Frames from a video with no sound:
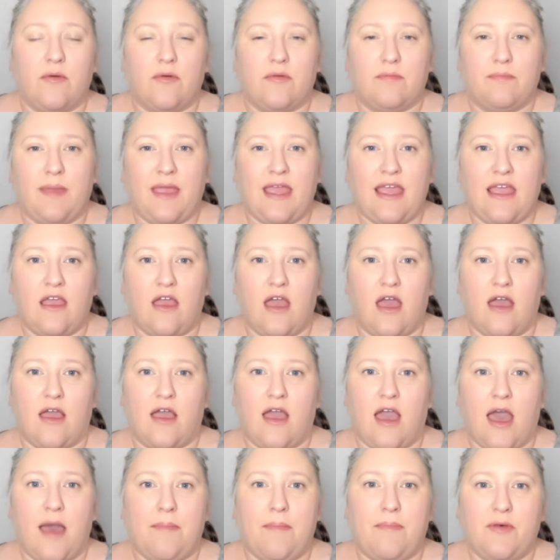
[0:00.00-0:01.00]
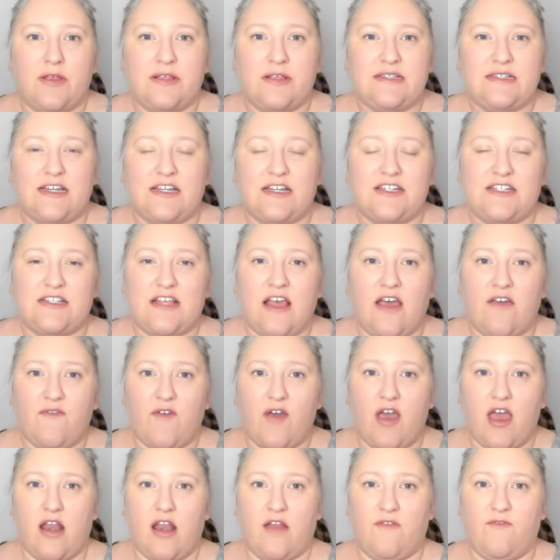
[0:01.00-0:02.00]
being a couple stitches off
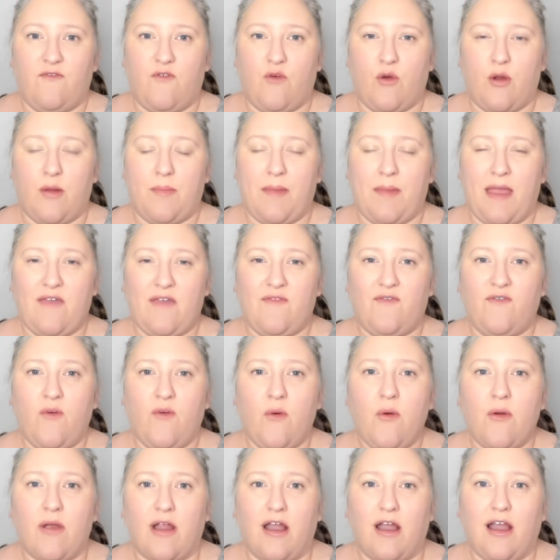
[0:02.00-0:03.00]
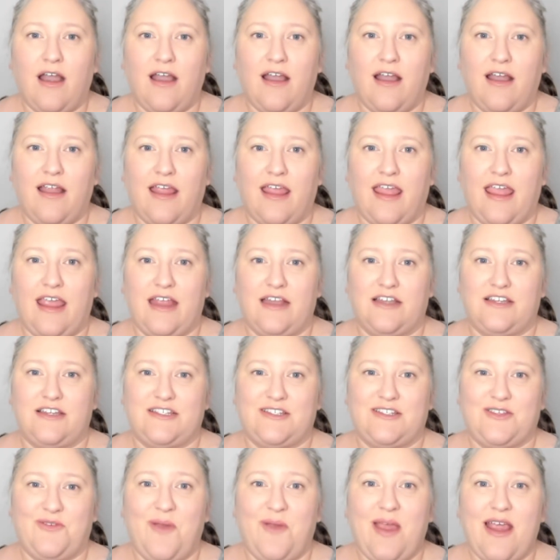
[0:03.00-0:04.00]
on a 4x4-inch
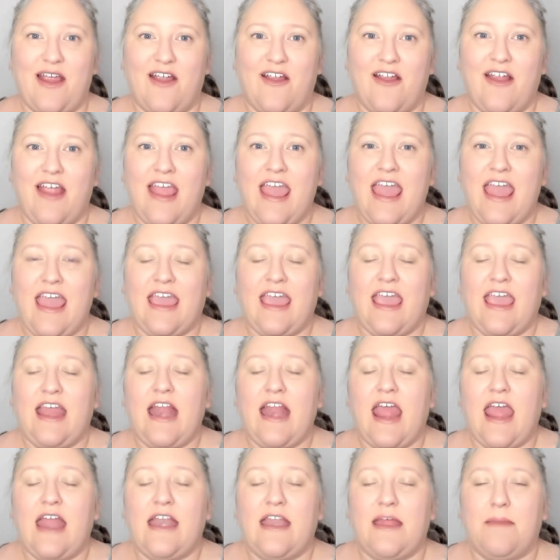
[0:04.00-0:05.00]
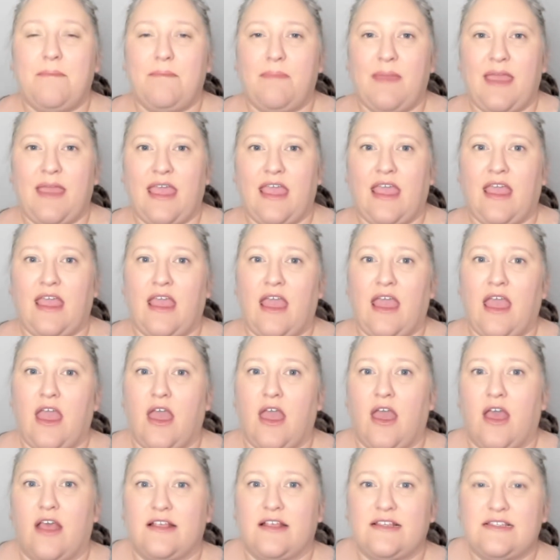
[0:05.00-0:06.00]
square can end up being
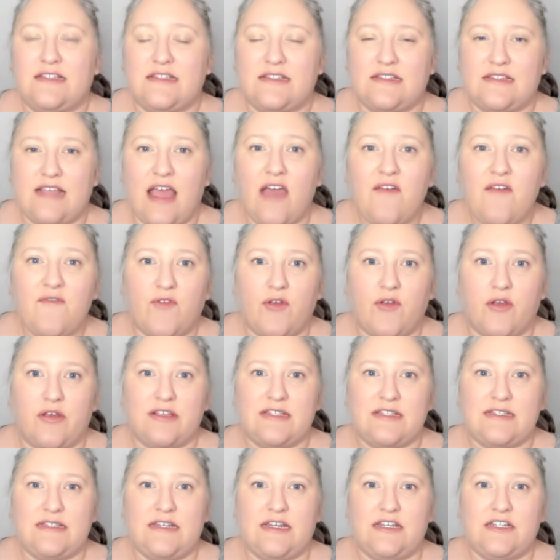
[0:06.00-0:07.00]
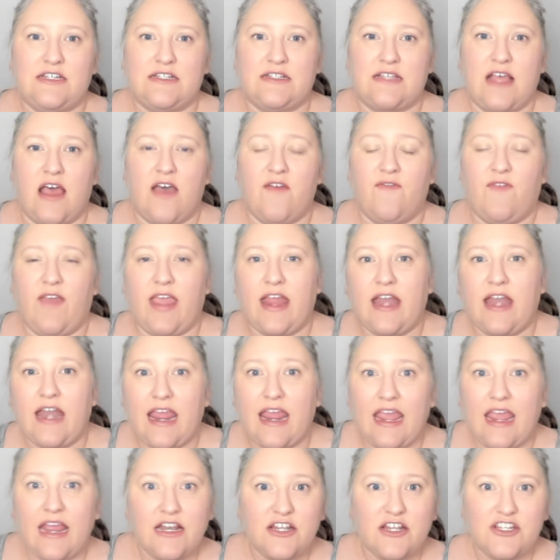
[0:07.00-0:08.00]
several stitches off and
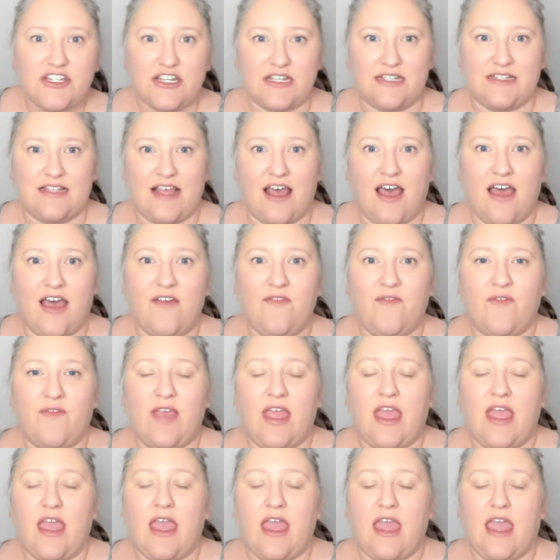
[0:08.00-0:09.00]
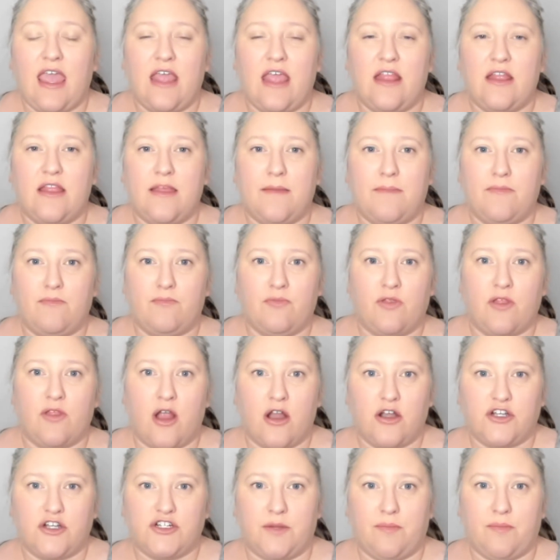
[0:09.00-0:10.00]
inches off in the
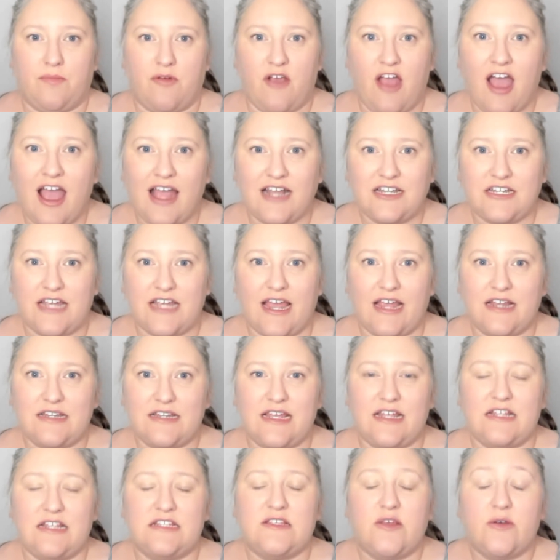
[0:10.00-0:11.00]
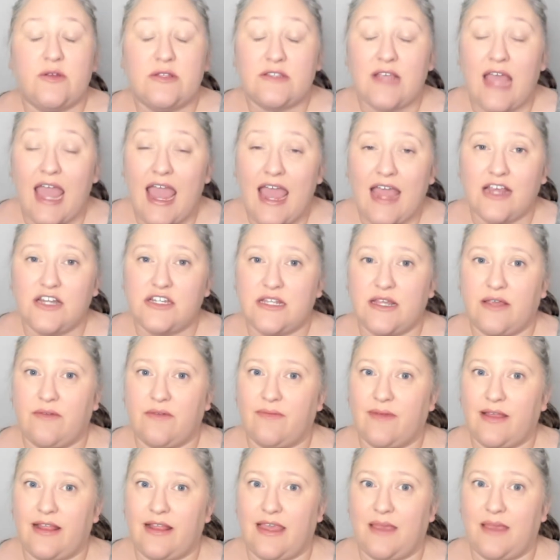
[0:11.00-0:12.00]
larger project. And so it's actually
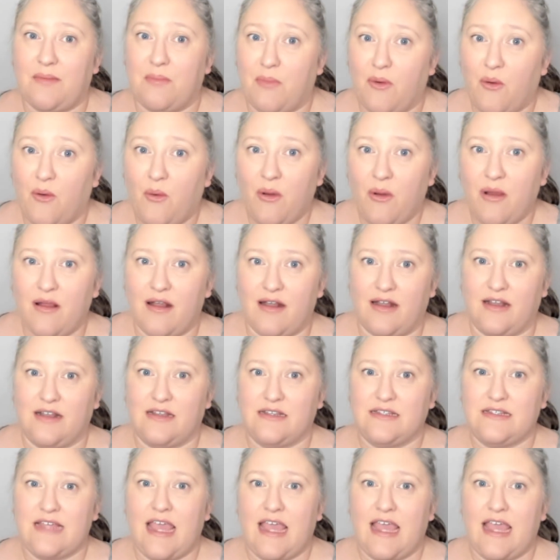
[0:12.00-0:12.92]
really important.